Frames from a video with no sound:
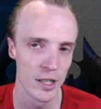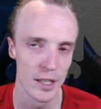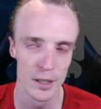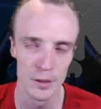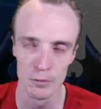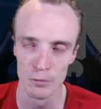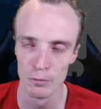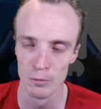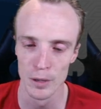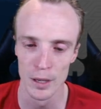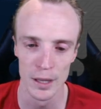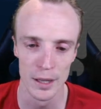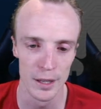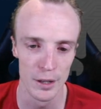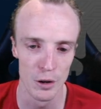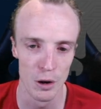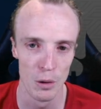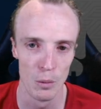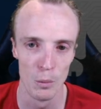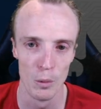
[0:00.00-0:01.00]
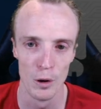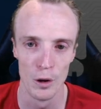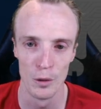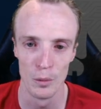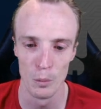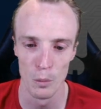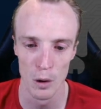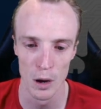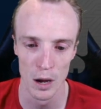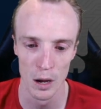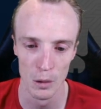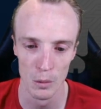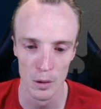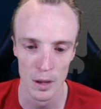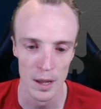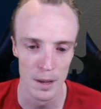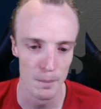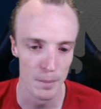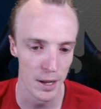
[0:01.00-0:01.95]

it's really not worthwhile.